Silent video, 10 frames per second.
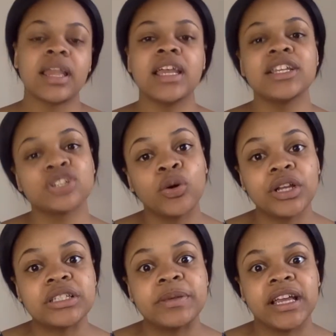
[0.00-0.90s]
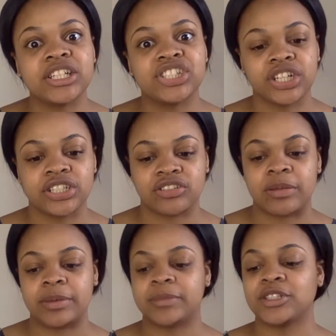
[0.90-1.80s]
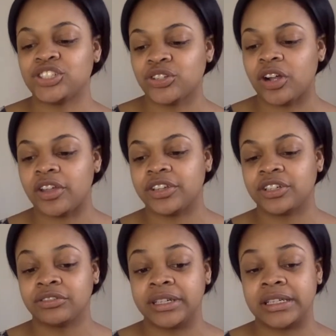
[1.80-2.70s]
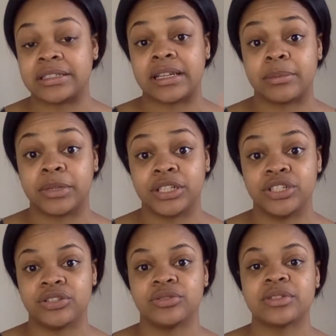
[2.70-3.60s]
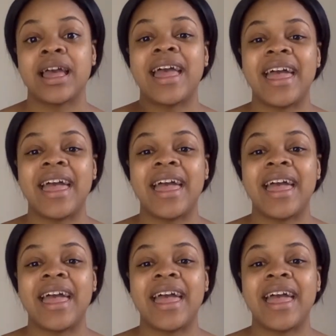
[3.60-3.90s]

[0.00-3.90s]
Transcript: is going to be a sugar scrub. I'm gonna show you all the ingredients that I'm gonna use,